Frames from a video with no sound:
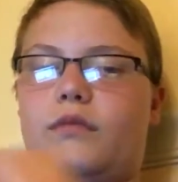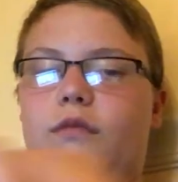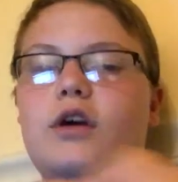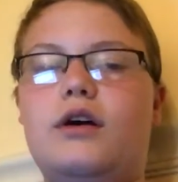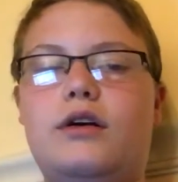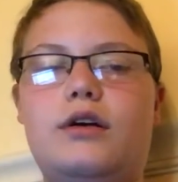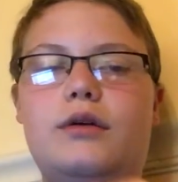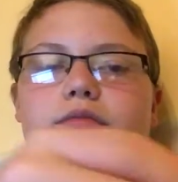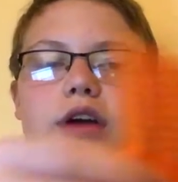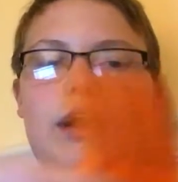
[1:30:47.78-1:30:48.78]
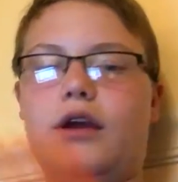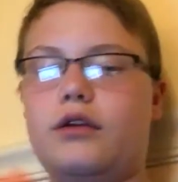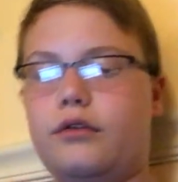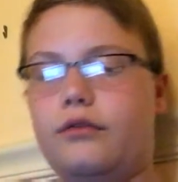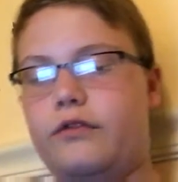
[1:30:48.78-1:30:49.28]
I'm tired of
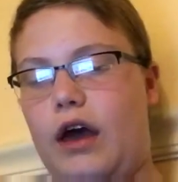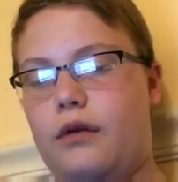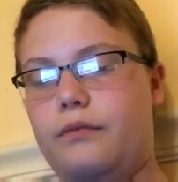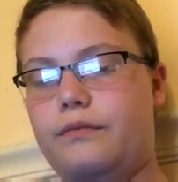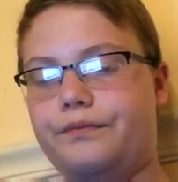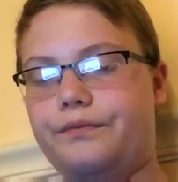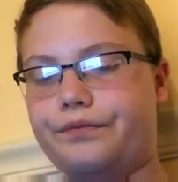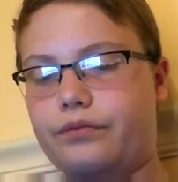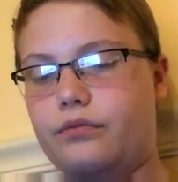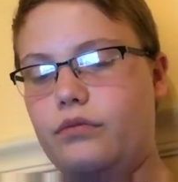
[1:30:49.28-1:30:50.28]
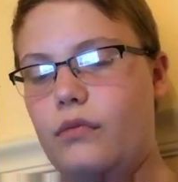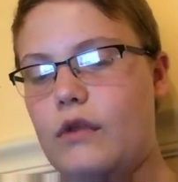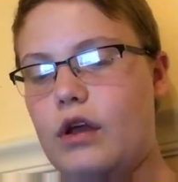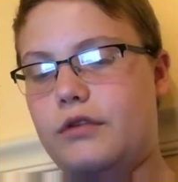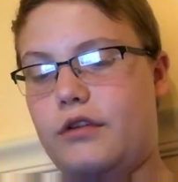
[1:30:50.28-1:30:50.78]
that. I'm
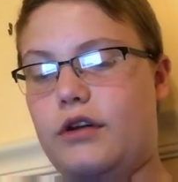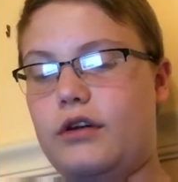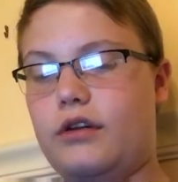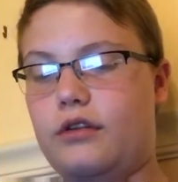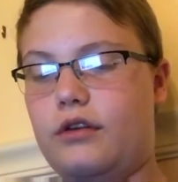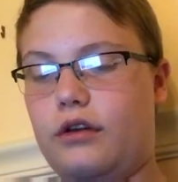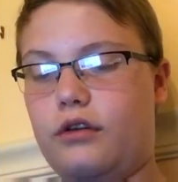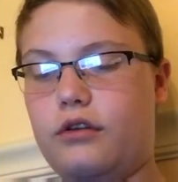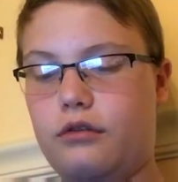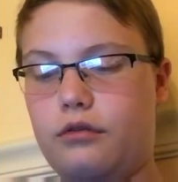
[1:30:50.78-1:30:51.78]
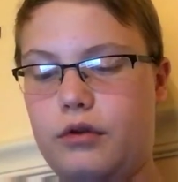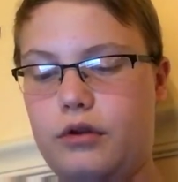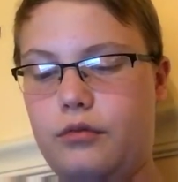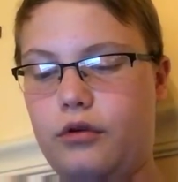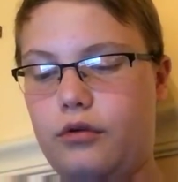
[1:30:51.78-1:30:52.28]
just not gonna say excuse me anymore.
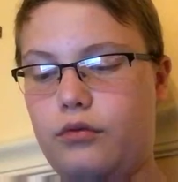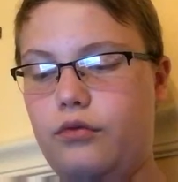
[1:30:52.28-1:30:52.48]
Ooh.